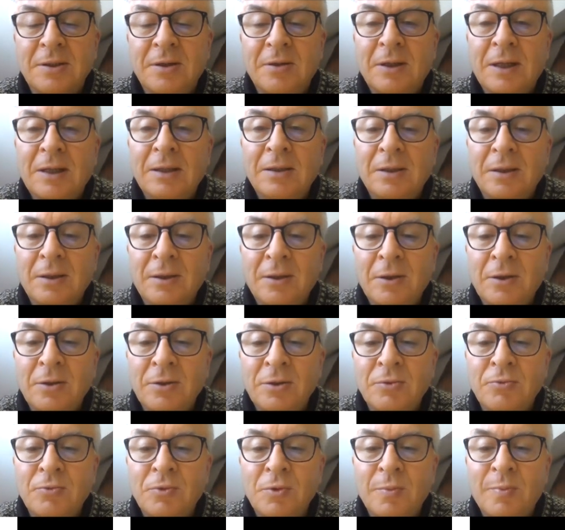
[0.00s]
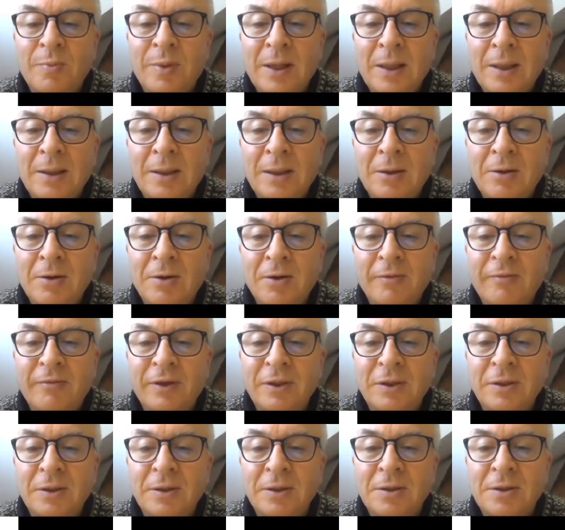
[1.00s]
so that those would be the
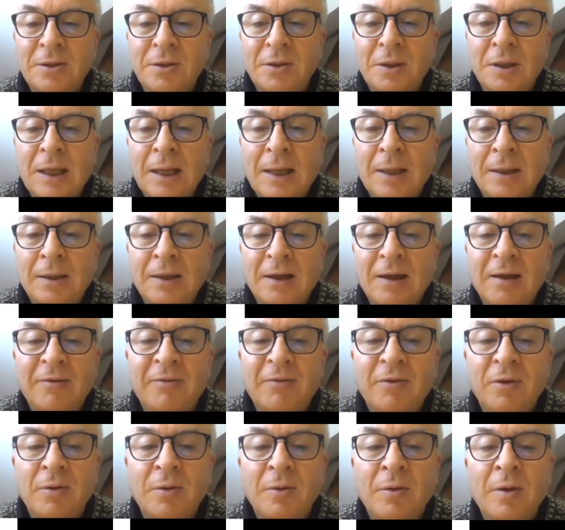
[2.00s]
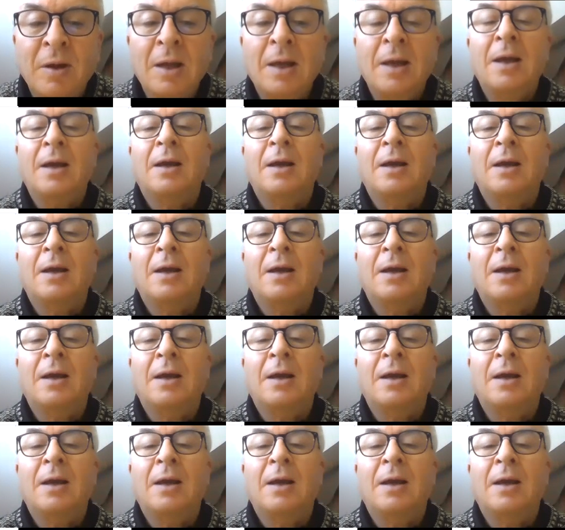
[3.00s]
coefficients you get if you